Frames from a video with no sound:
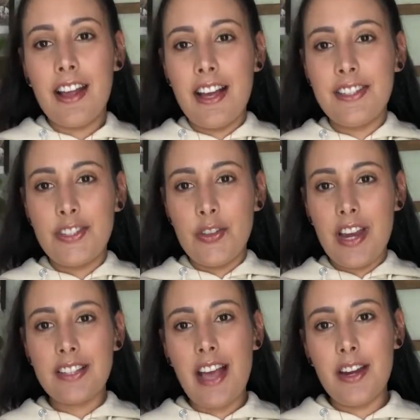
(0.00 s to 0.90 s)
right guys, so the
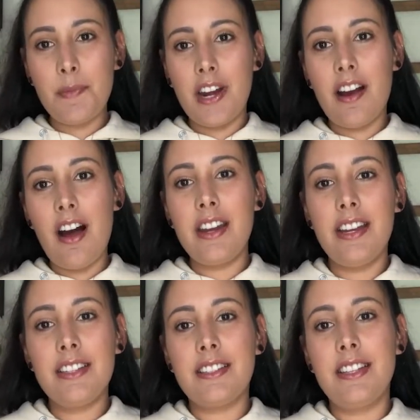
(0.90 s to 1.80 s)
next item that I got
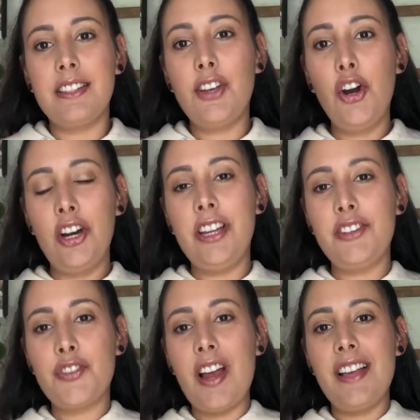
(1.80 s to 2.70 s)
is this hoodie
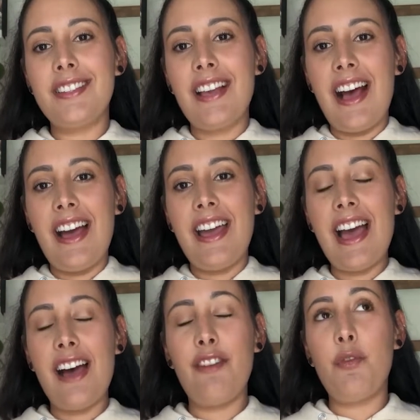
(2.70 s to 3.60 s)
dress. I
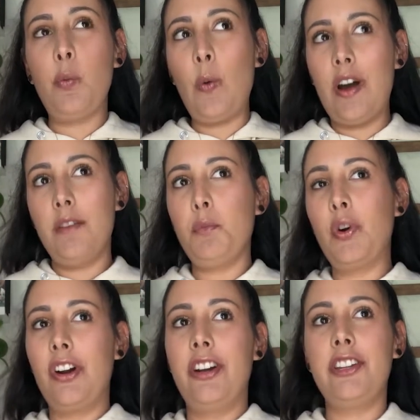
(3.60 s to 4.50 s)
have one
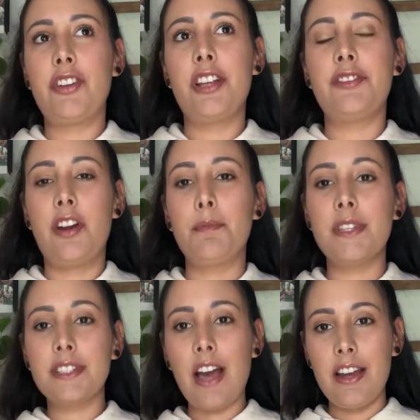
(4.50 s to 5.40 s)
more hoodie dress from
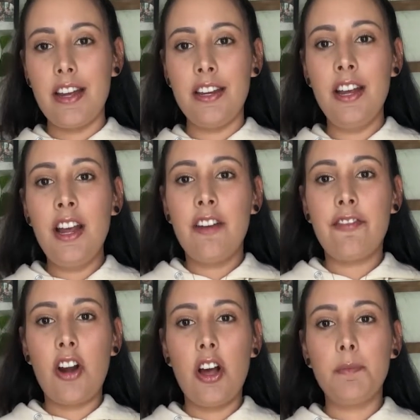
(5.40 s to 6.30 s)
Missguided
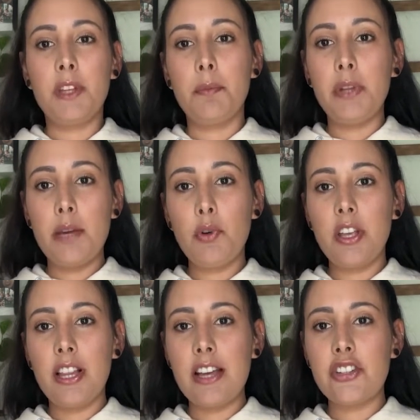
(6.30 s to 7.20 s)
from the Playboy
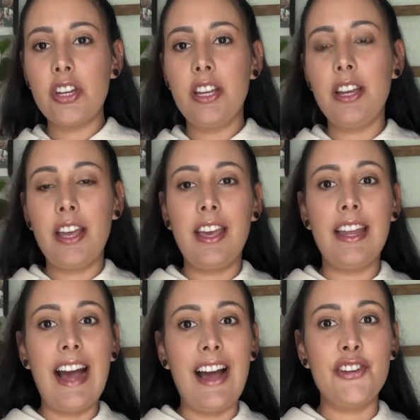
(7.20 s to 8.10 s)
collection,
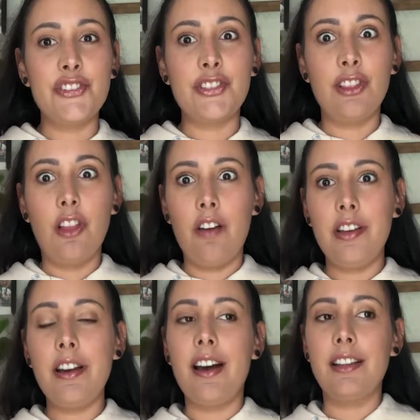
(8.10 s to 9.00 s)
and I just love
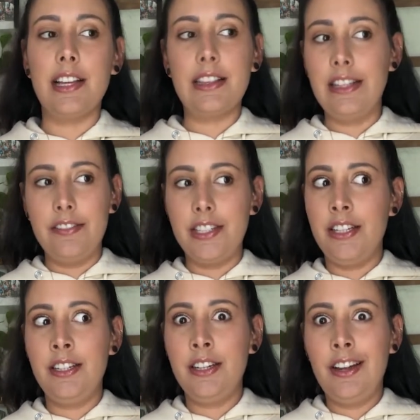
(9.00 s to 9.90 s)
it. I like live in
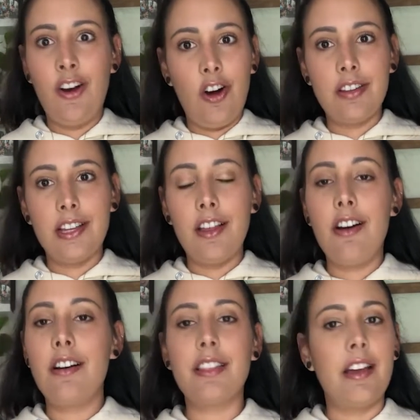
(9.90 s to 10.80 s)
it all day
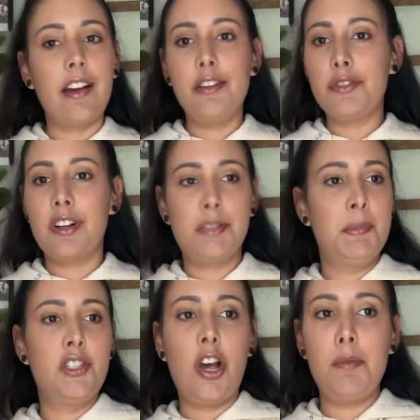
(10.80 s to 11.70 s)
long. Like I use it as
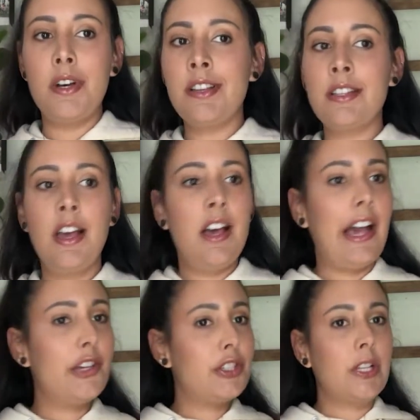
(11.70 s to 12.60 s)
pajamas,
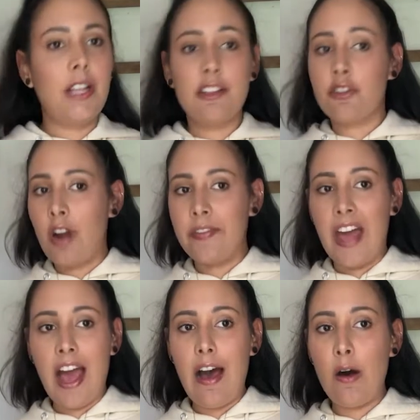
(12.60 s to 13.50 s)
I use it to lunch around the
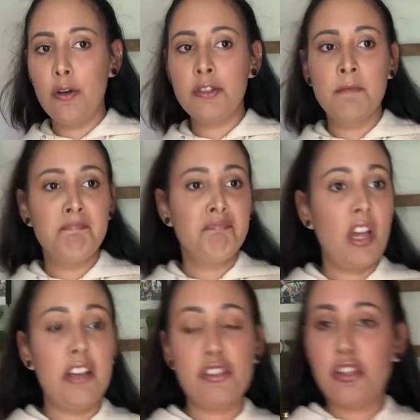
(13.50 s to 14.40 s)
house,
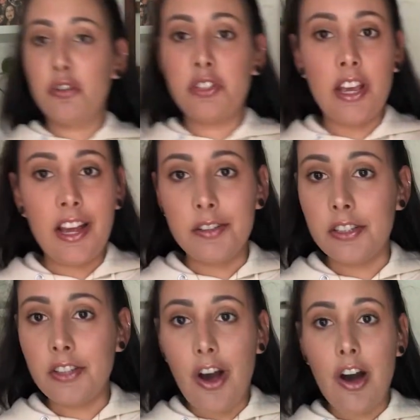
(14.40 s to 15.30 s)
I used to go take out
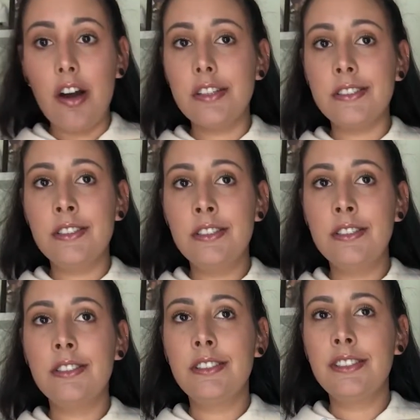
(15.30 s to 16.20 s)
the dogs.
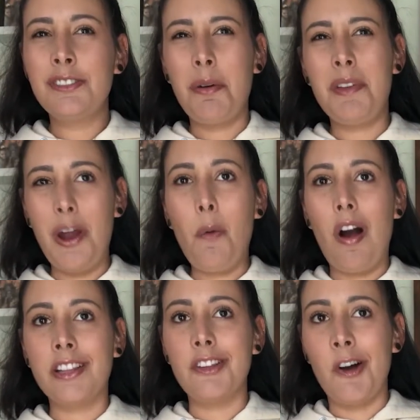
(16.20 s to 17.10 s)
Well, maybe not
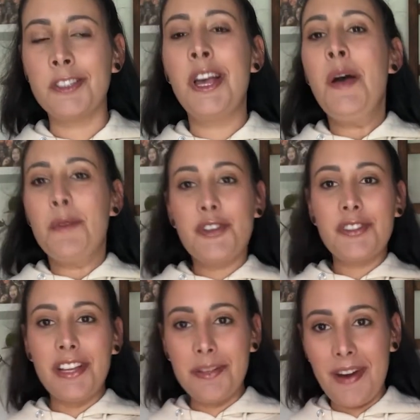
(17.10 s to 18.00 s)
walk the dogs, but
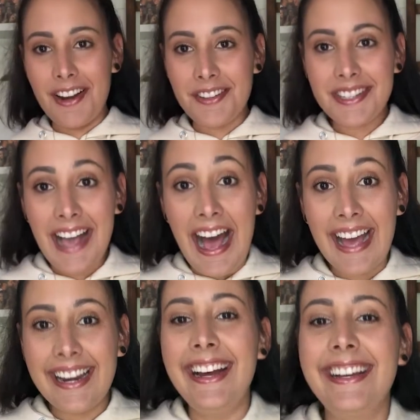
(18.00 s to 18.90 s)
just take them out
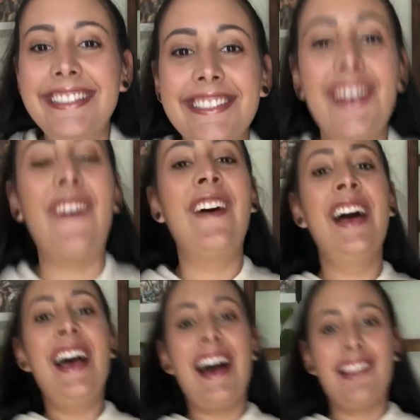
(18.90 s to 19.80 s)
outside. So
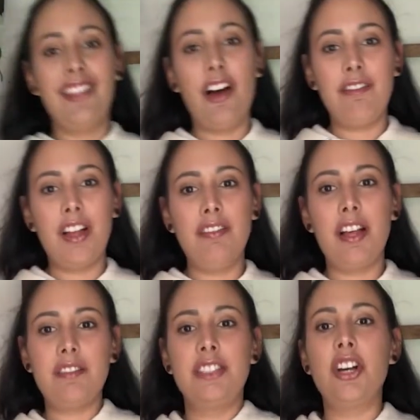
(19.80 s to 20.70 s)
I
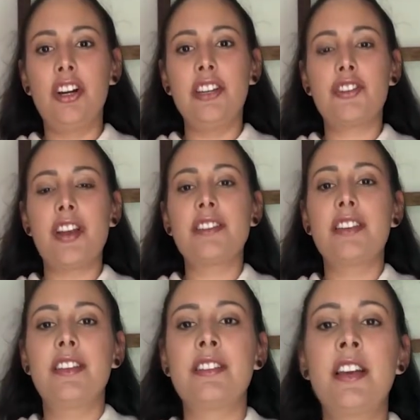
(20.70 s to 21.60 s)
love these hoodie
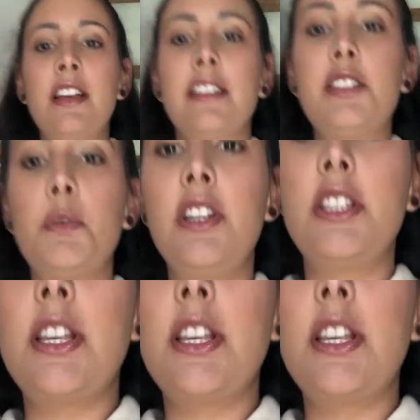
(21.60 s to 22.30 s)
dresses. This one is